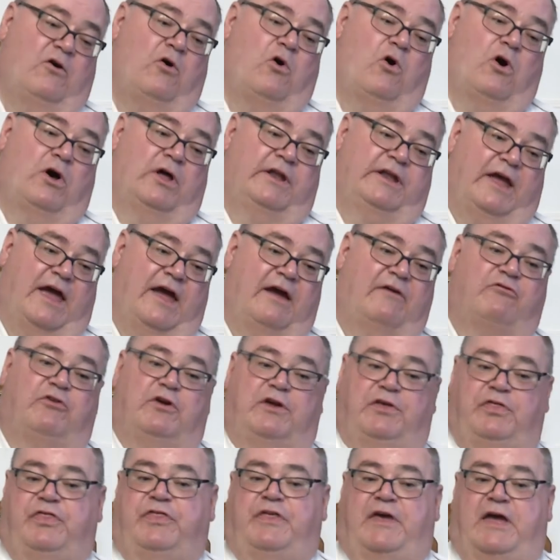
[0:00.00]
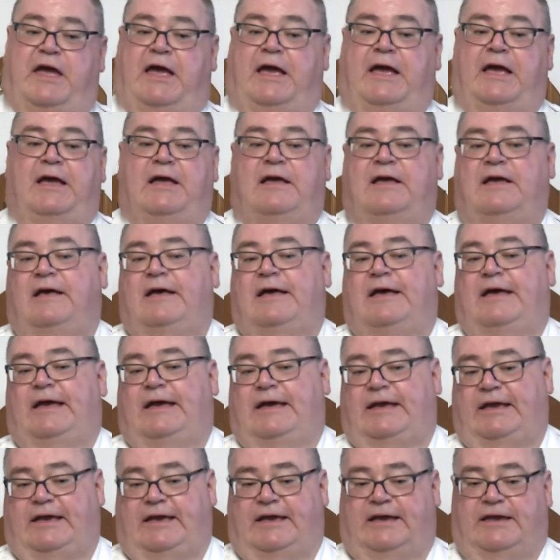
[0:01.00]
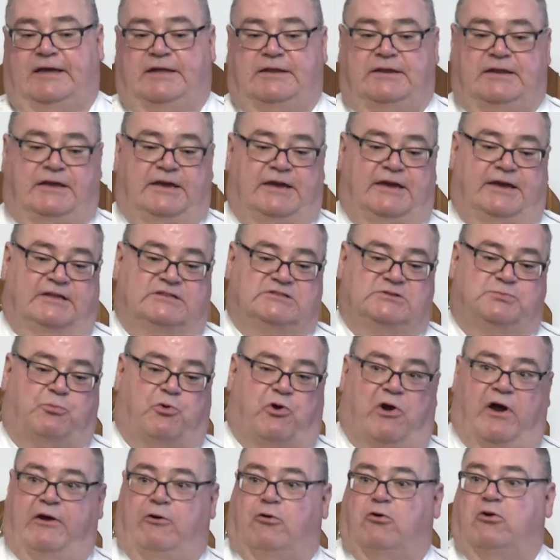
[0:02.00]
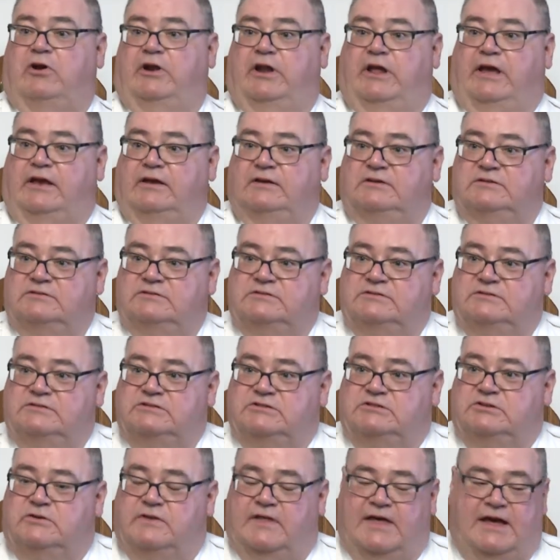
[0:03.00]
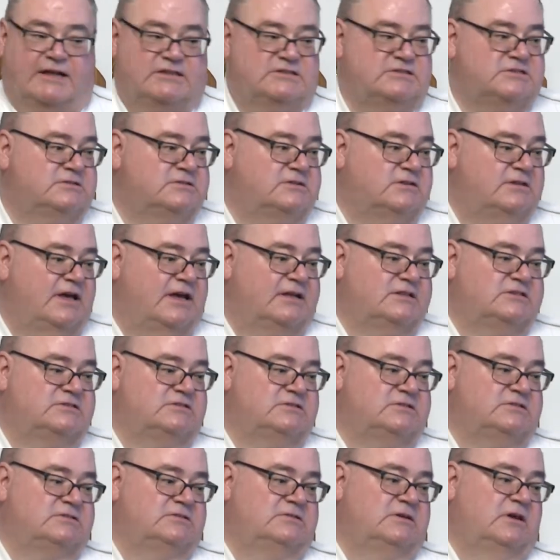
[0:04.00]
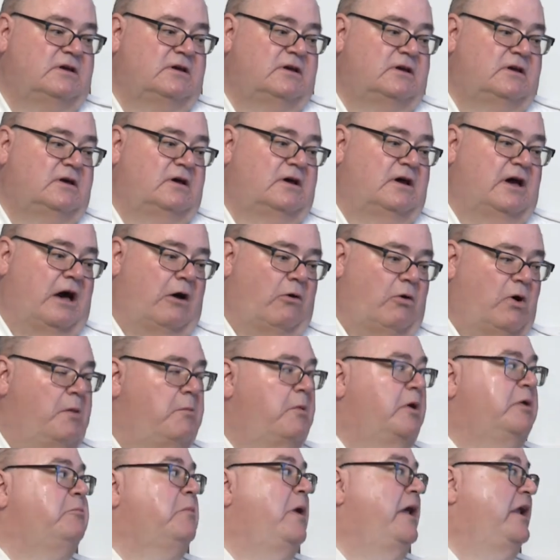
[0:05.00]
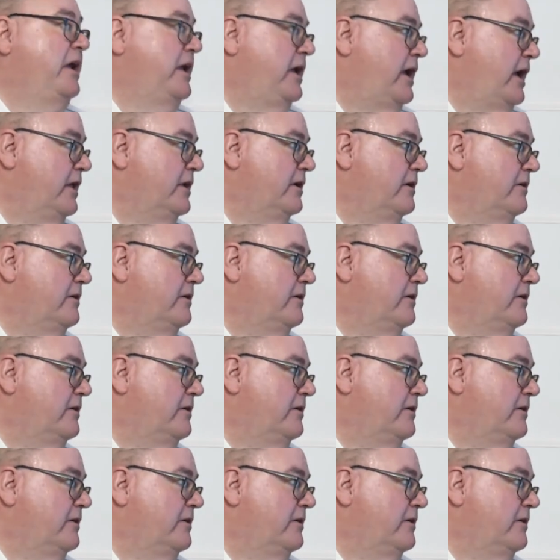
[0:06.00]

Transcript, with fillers: on everything in its priority. So that's, that's how I'm unmedicated.